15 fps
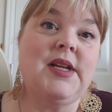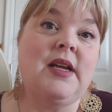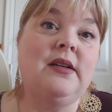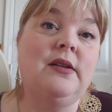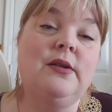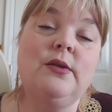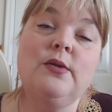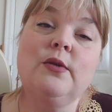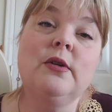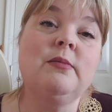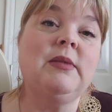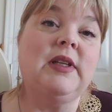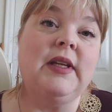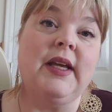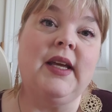and
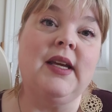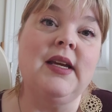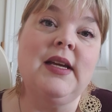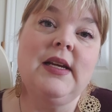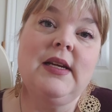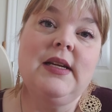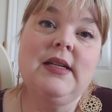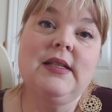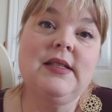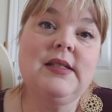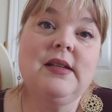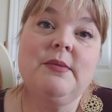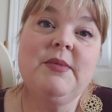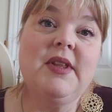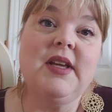normally
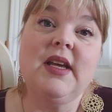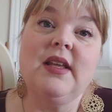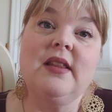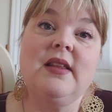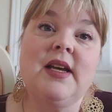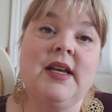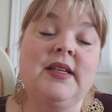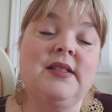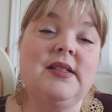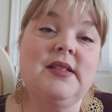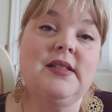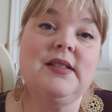something that